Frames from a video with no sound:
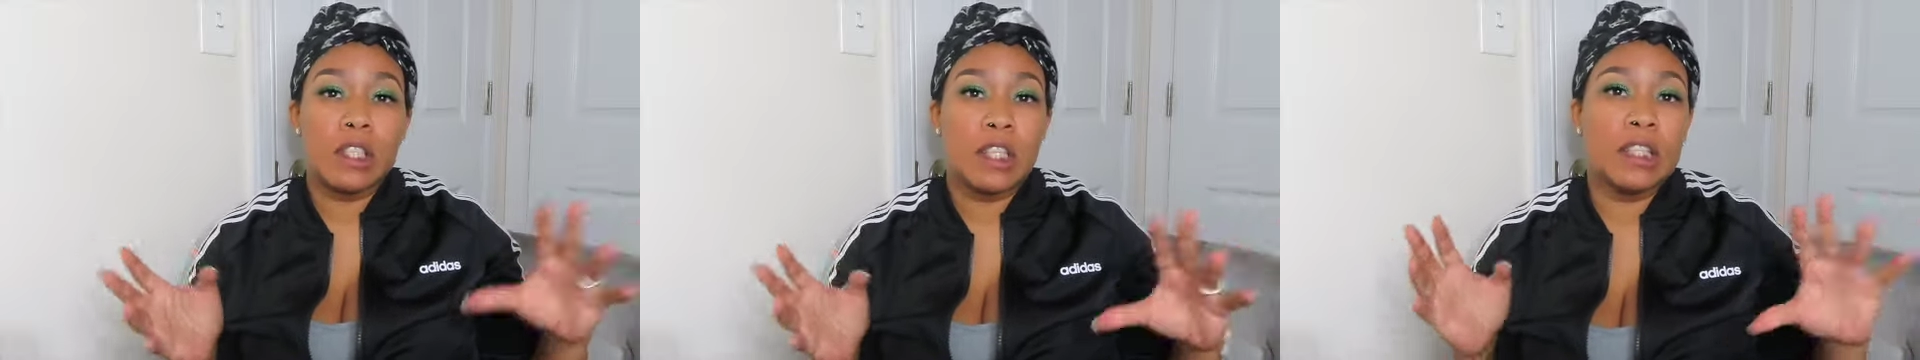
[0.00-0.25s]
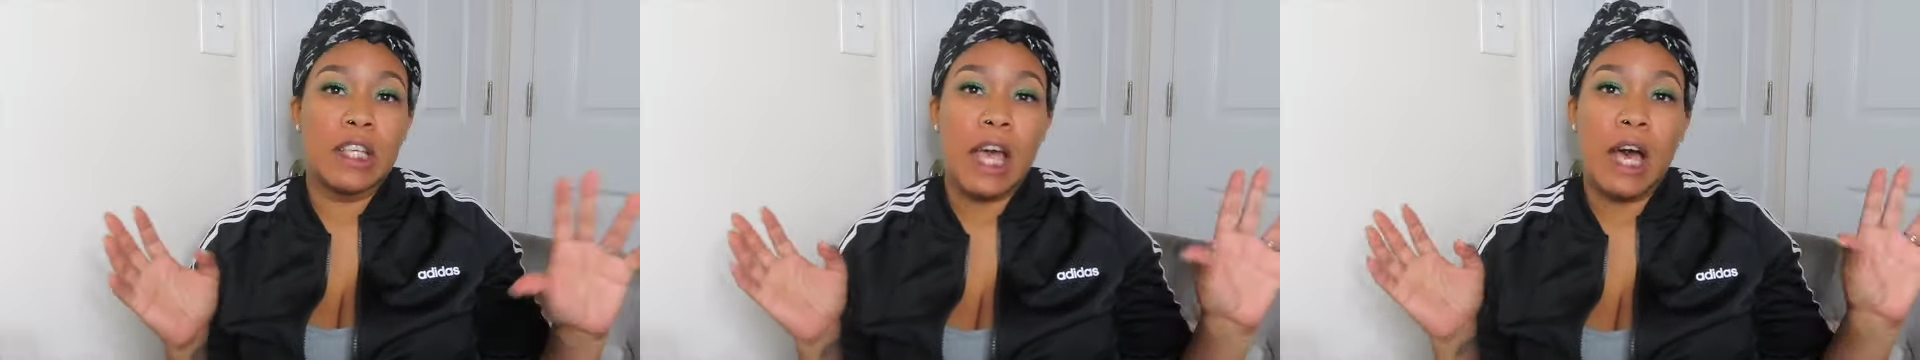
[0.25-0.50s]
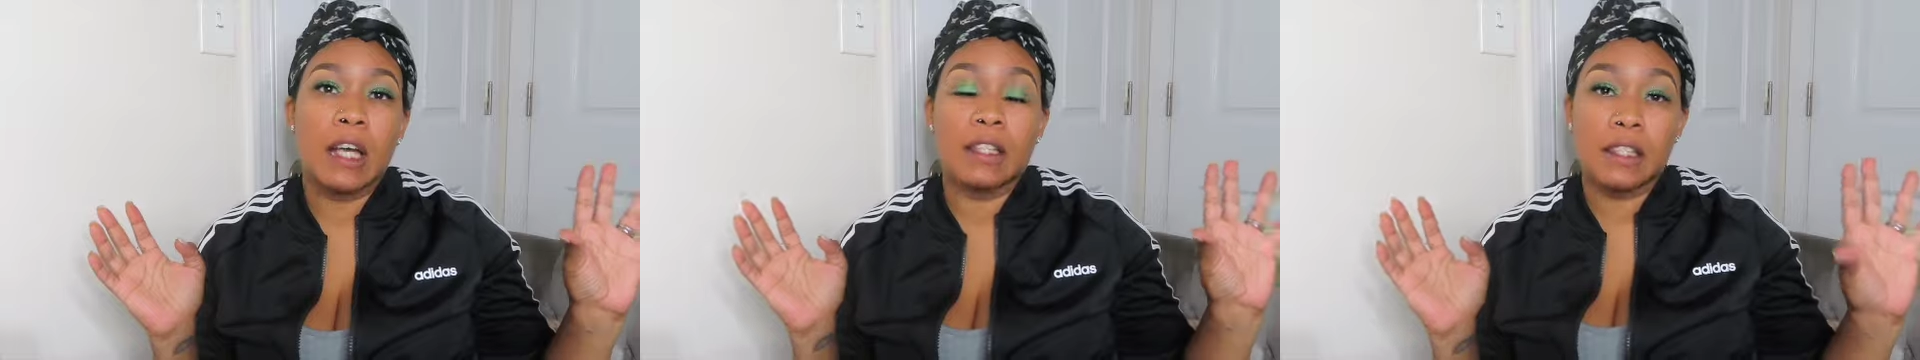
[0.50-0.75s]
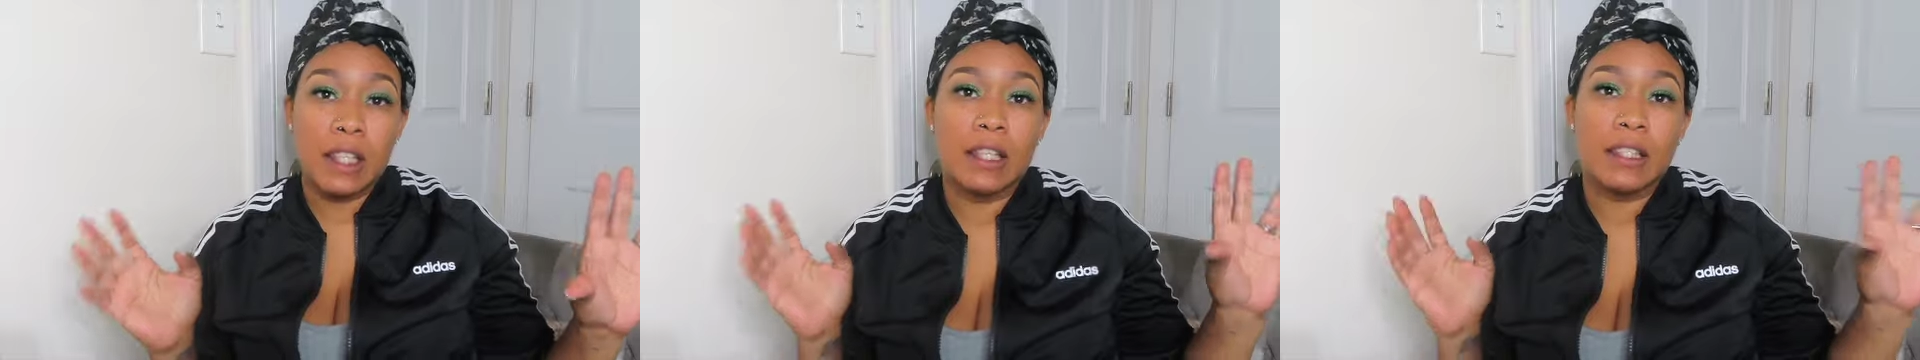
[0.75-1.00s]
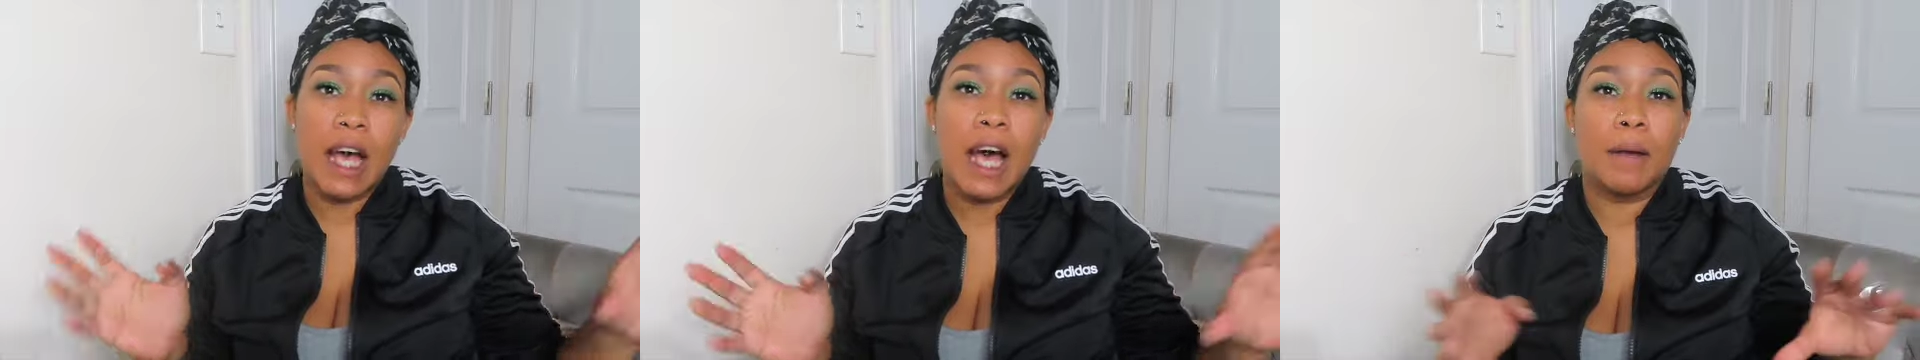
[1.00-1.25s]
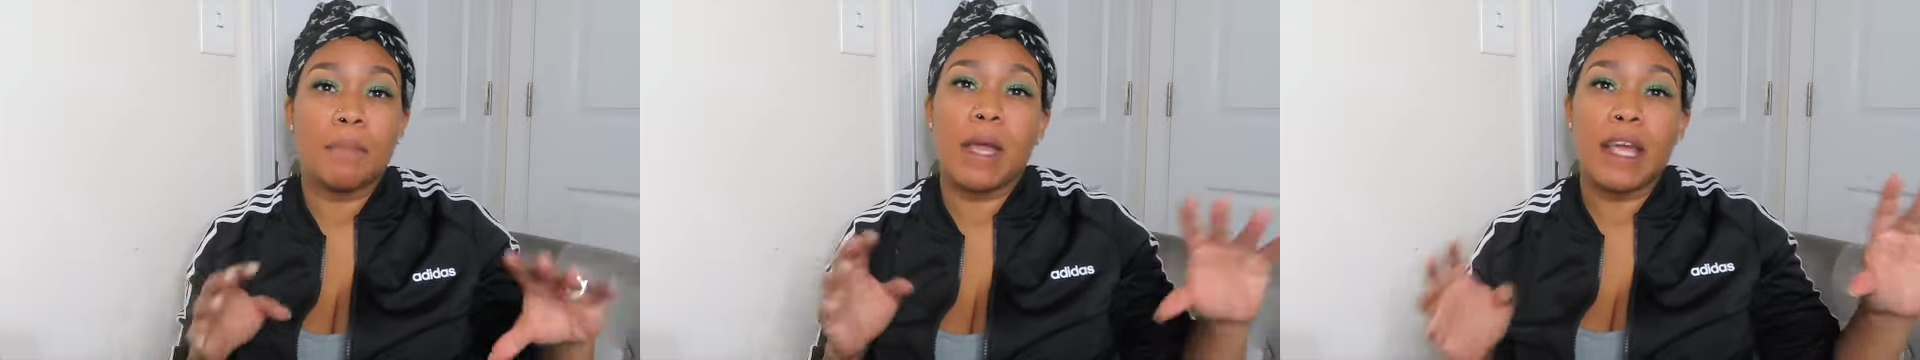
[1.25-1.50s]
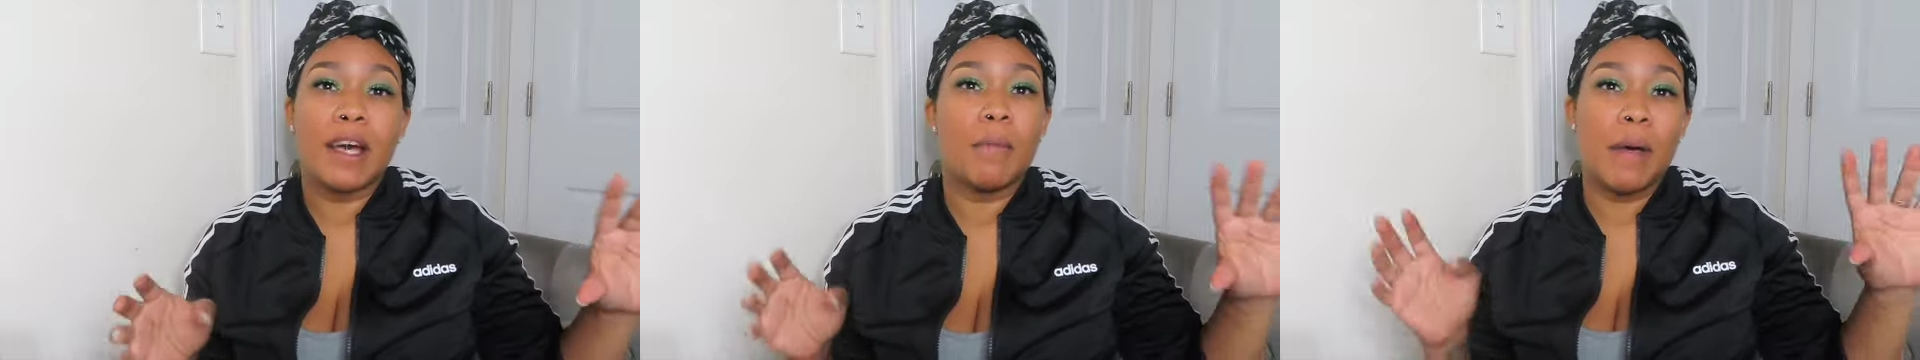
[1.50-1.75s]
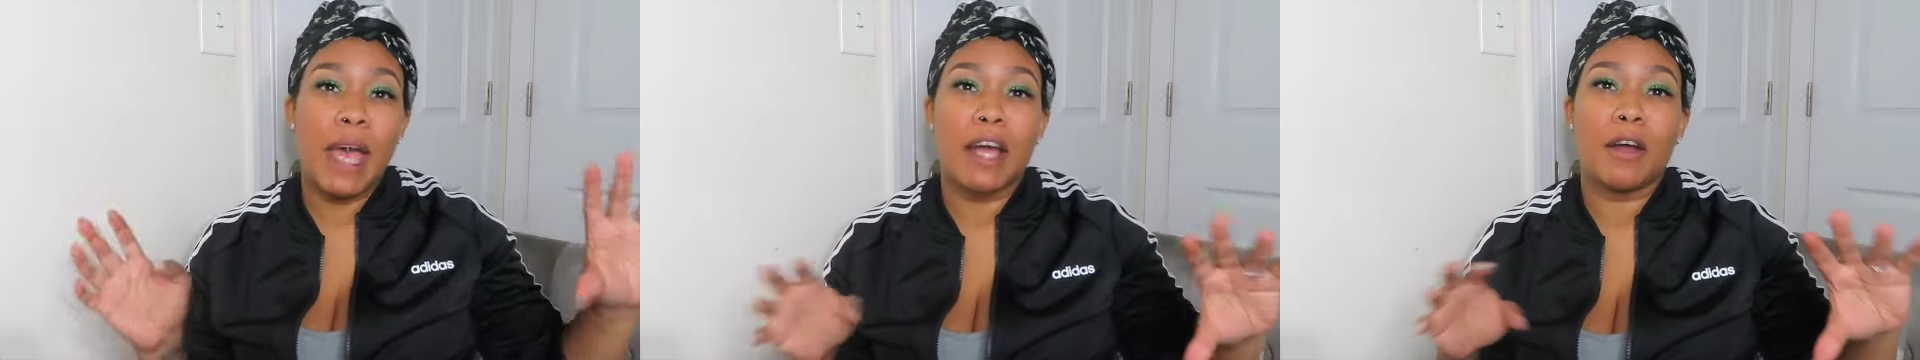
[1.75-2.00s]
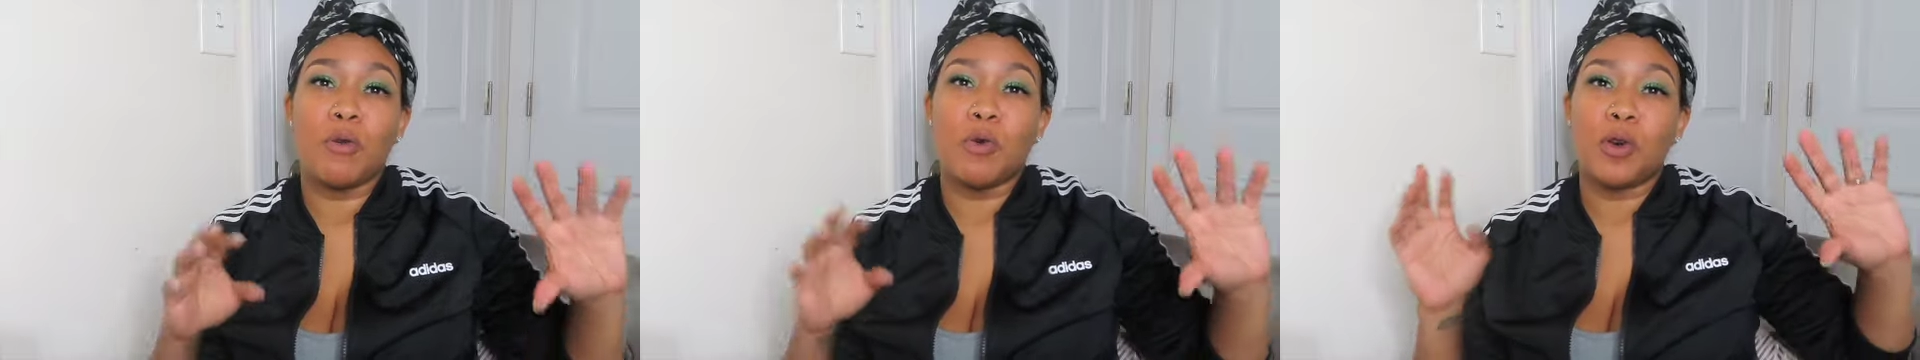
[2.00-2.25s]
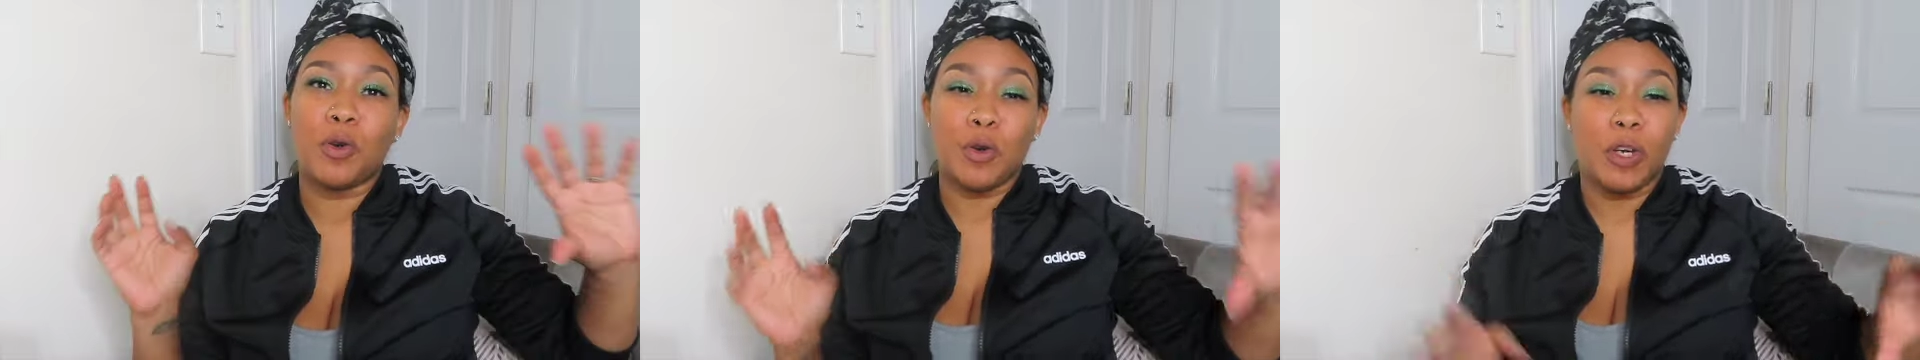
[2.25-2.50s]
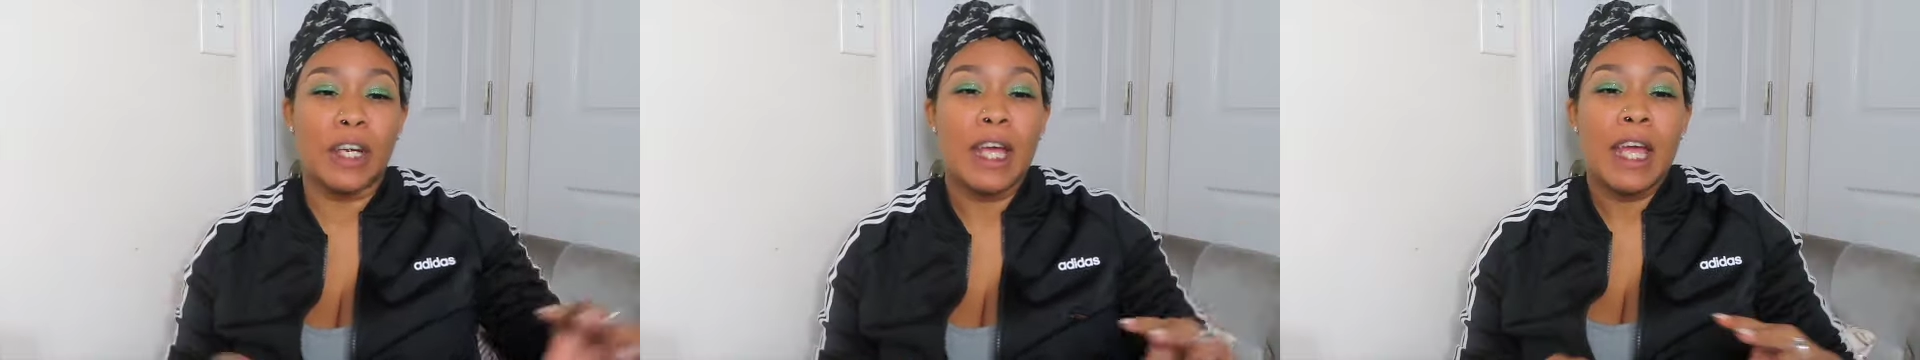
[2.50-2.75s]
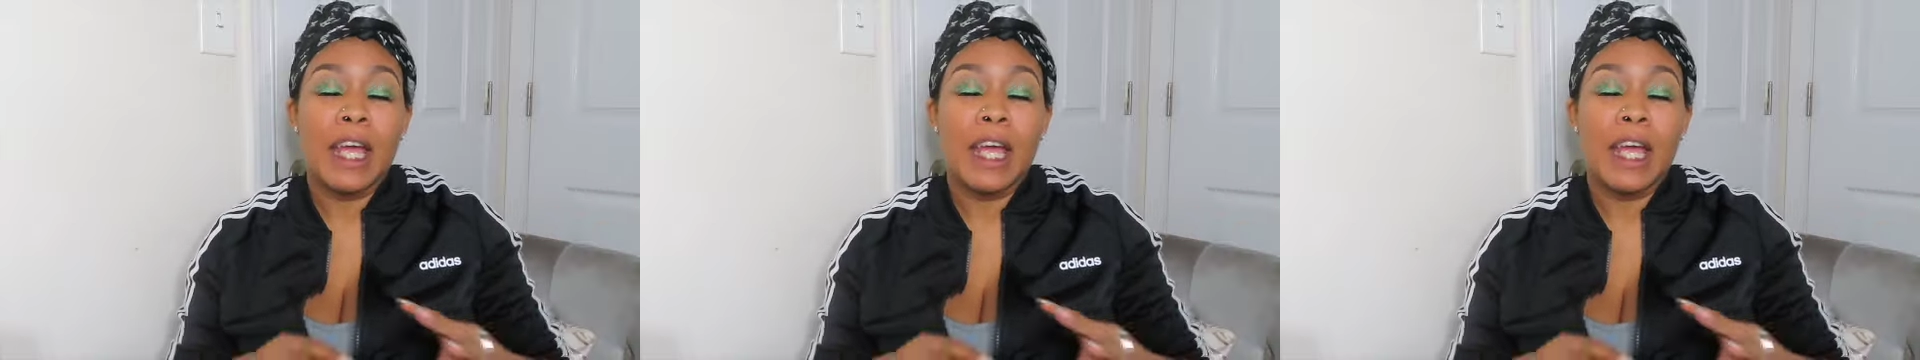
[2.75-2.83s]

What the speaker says: TikTok makeup hack going on,